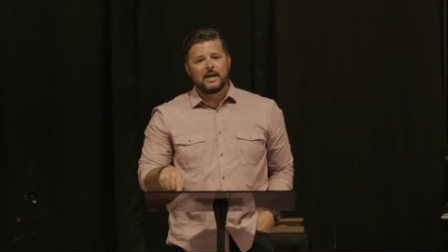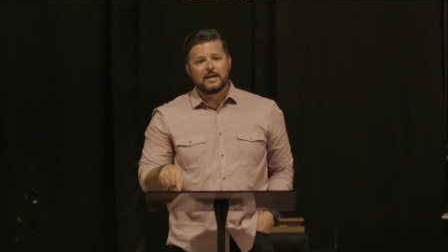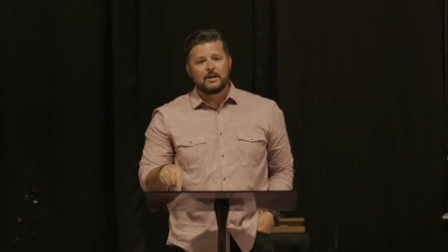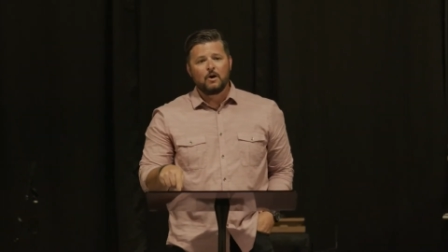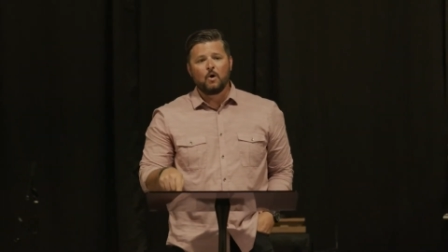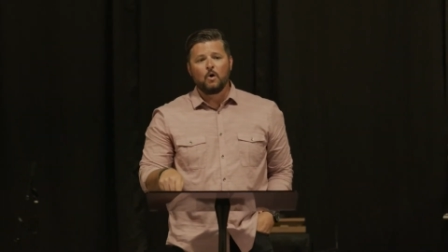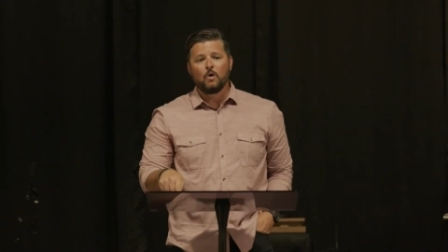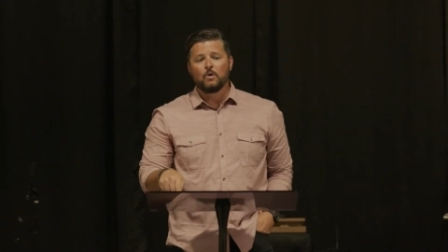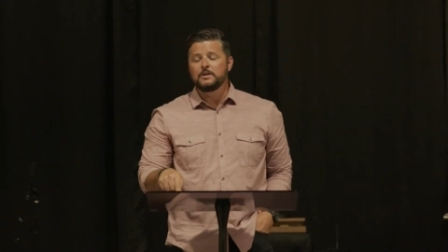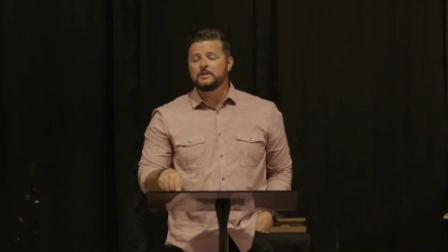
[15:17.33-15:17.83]

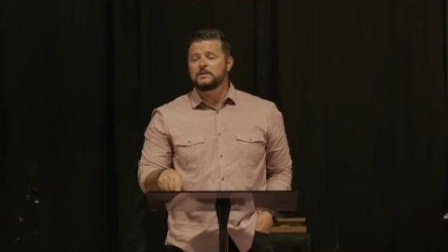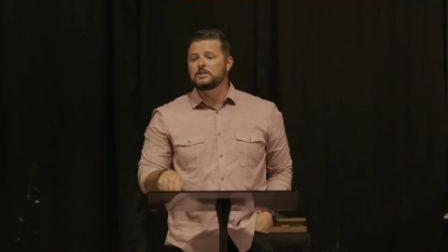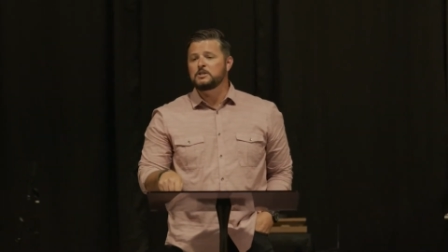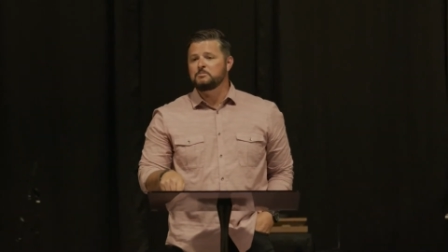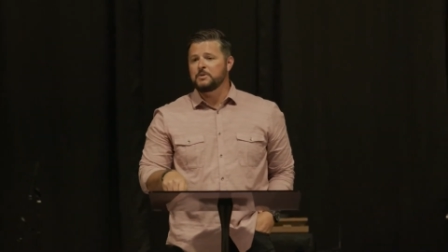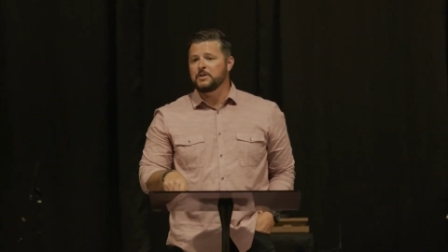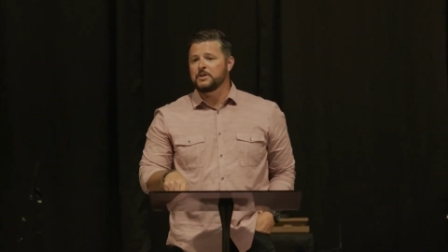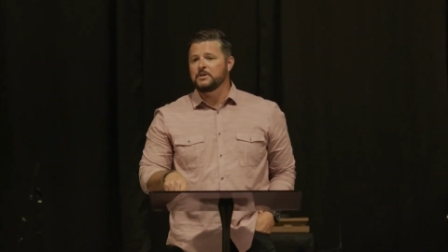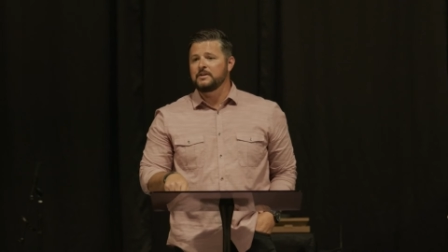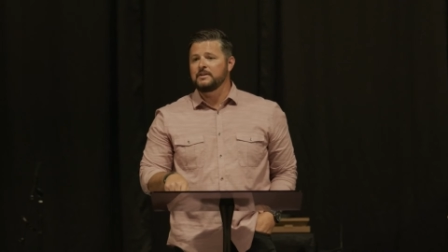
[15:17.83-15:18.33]
a Holy
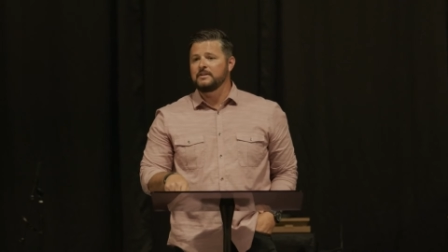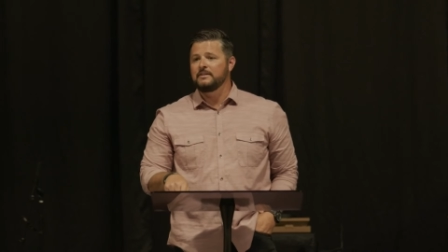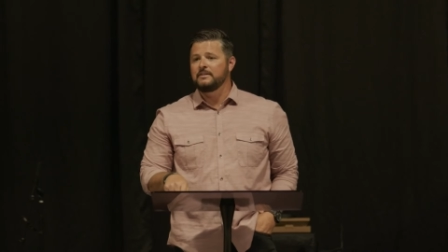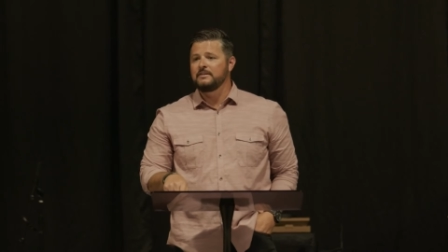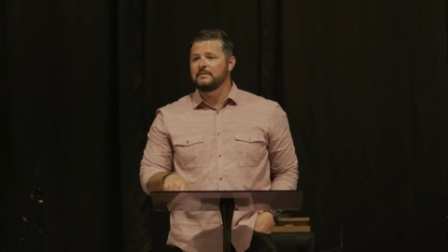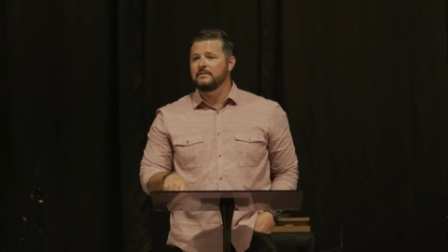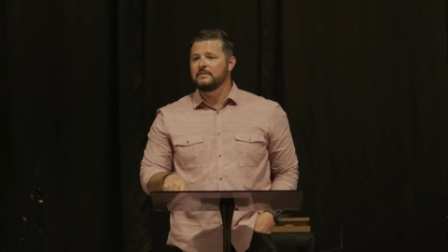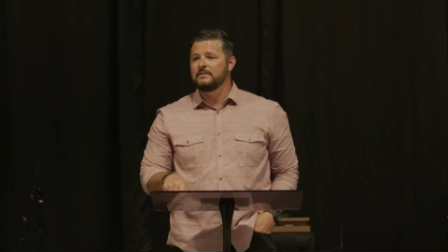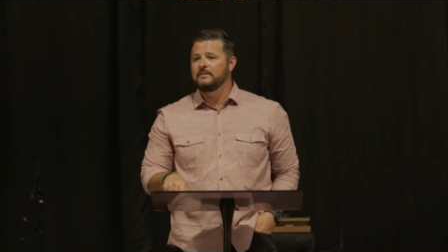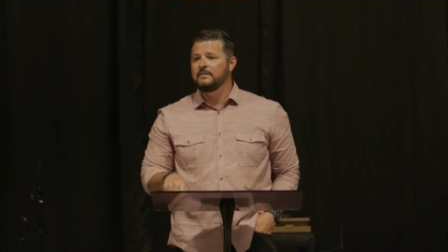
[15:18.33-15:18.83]
Spirit
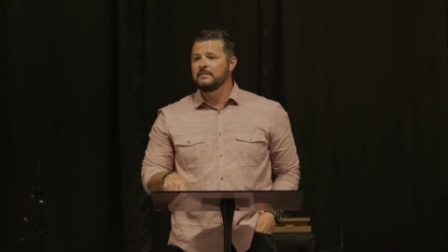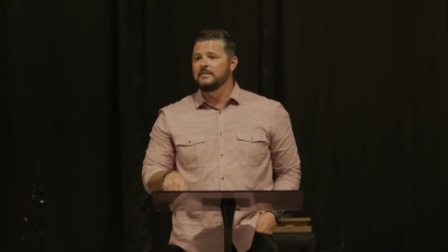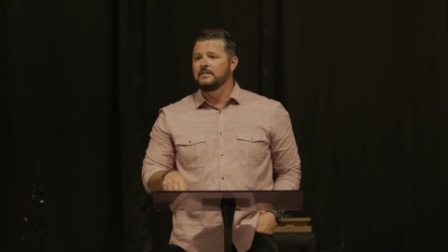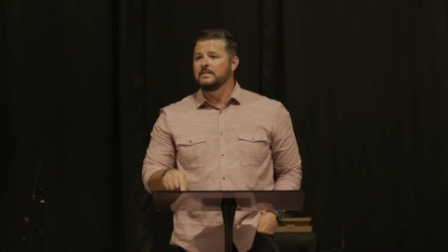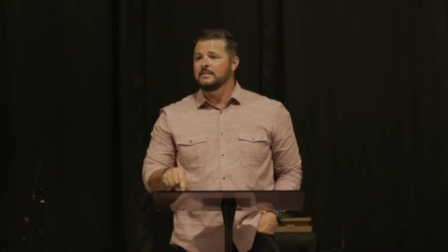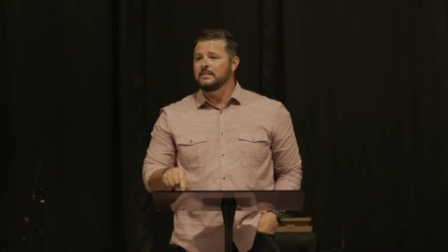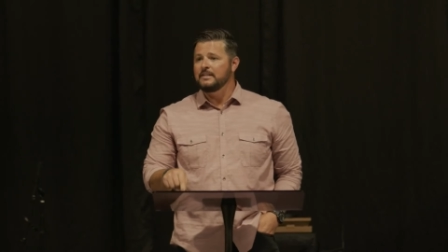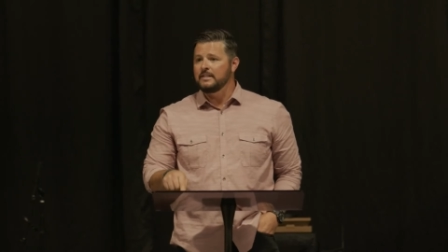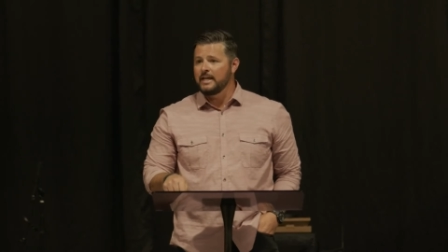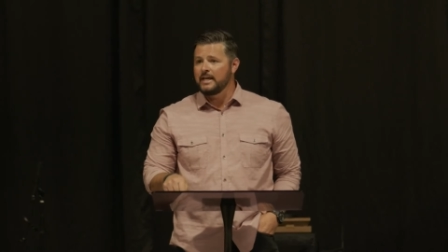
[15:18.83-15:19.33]

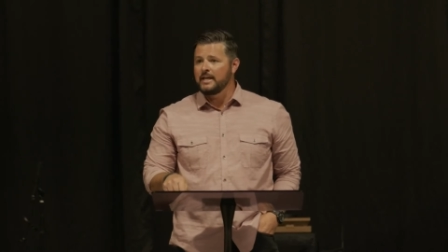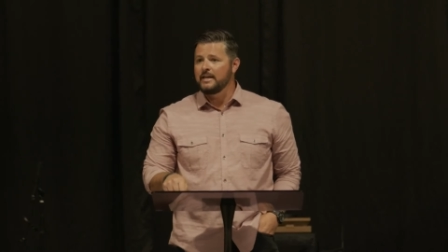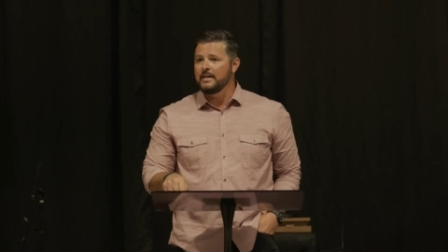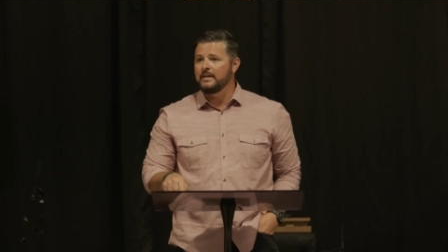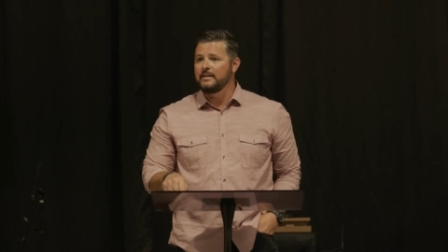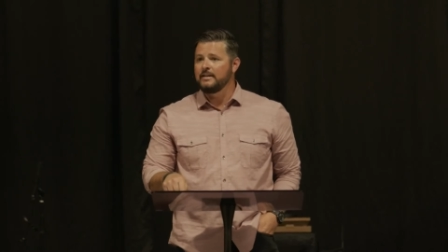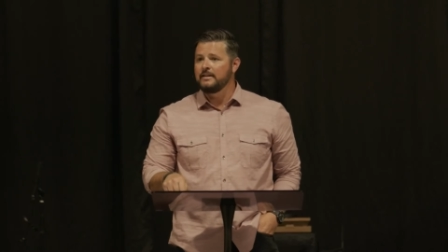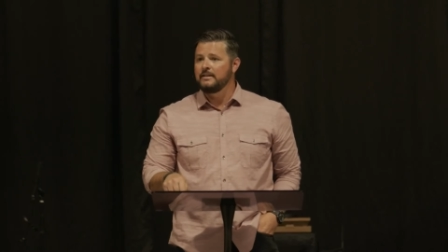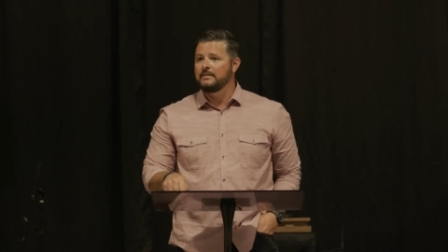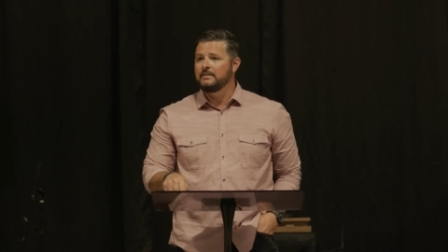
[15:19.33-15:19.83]

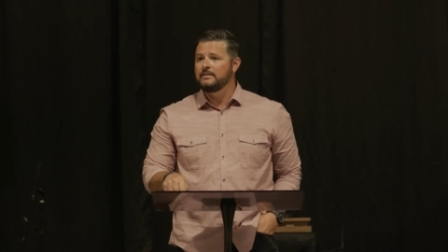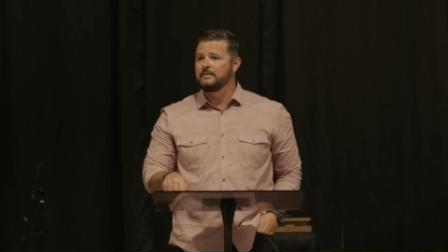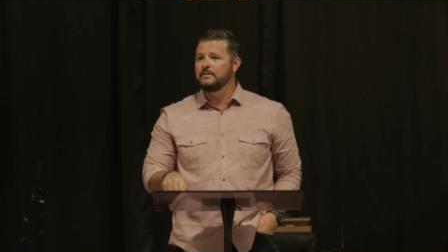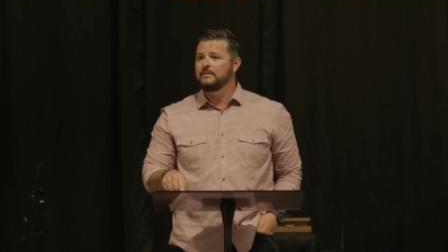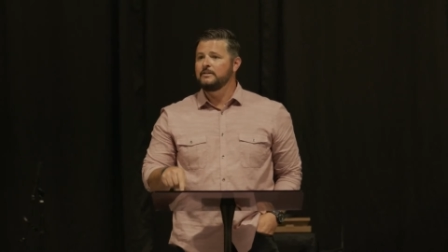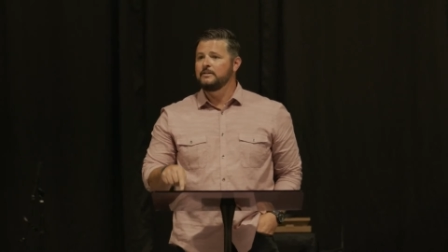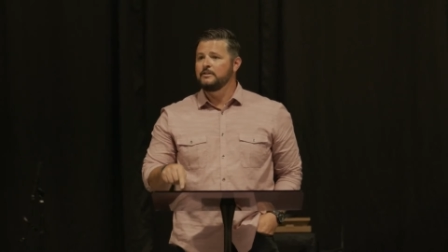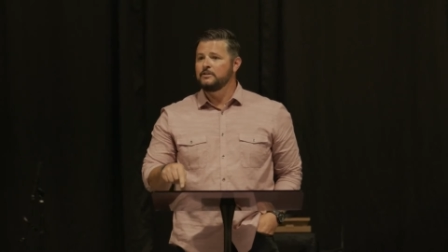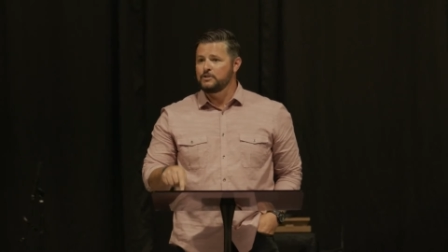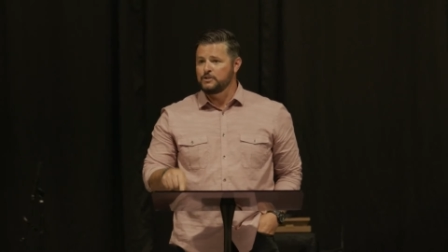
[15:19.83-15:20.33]
led
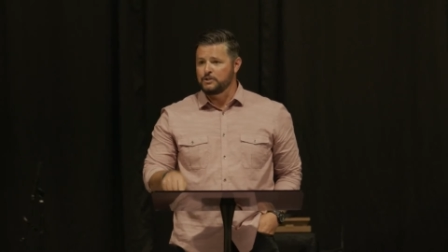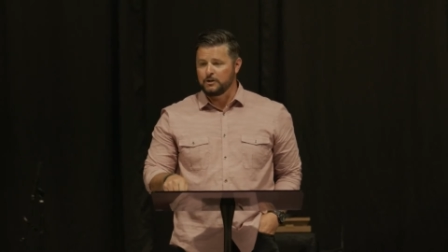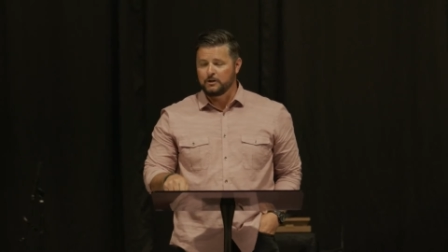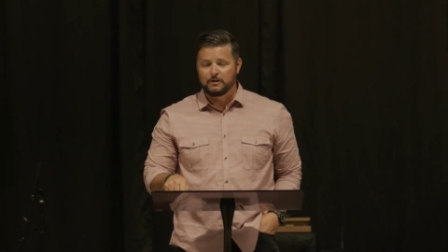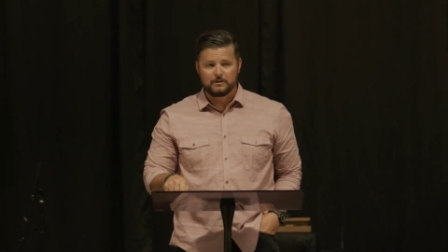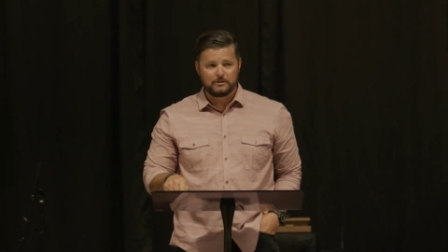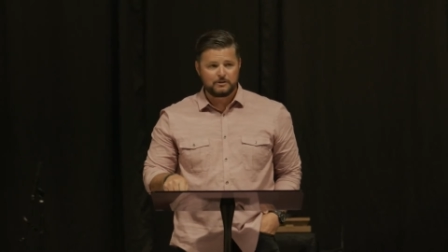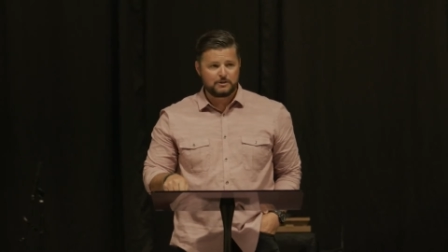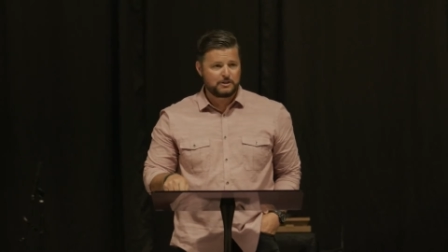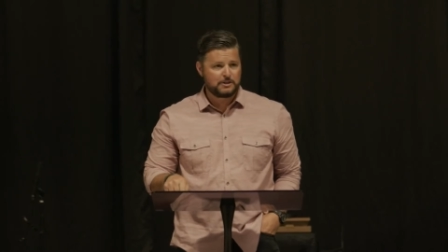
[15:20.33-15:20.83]

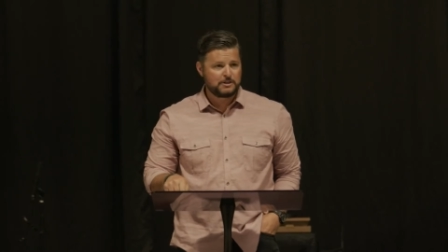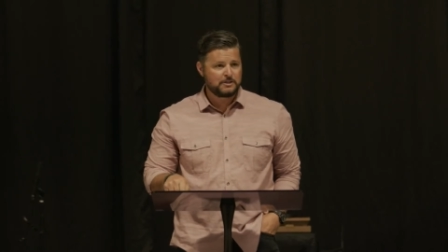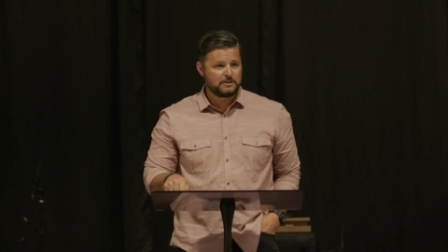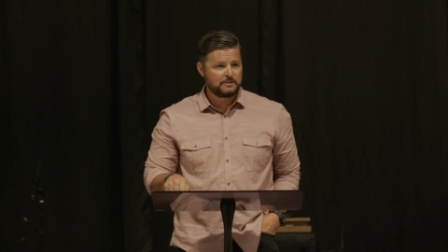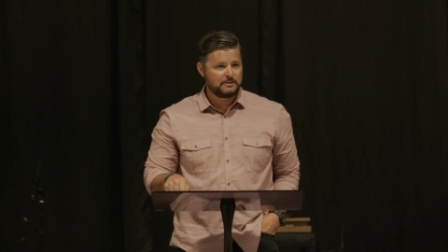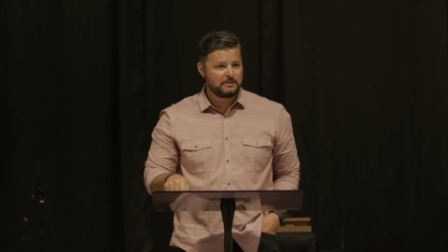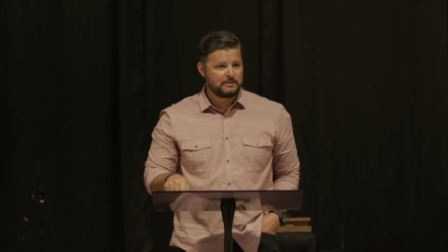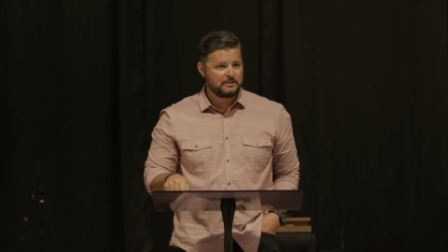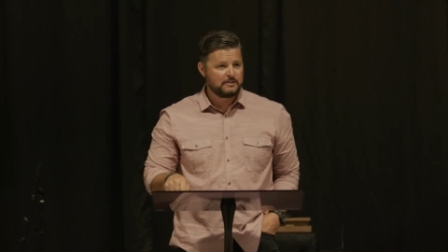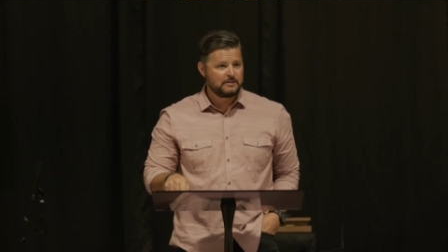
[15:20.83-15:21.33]
church.